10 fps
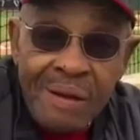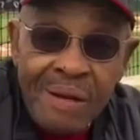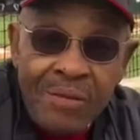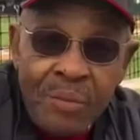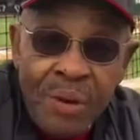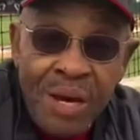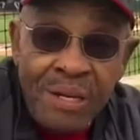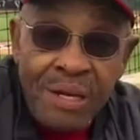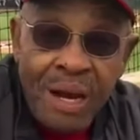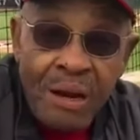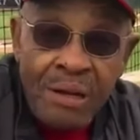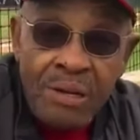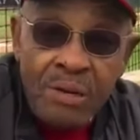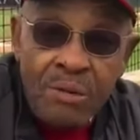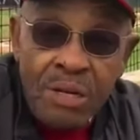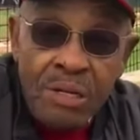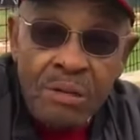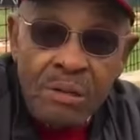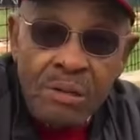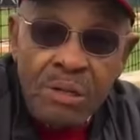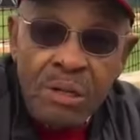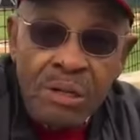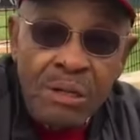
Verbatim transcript: of a man that hardly no one knows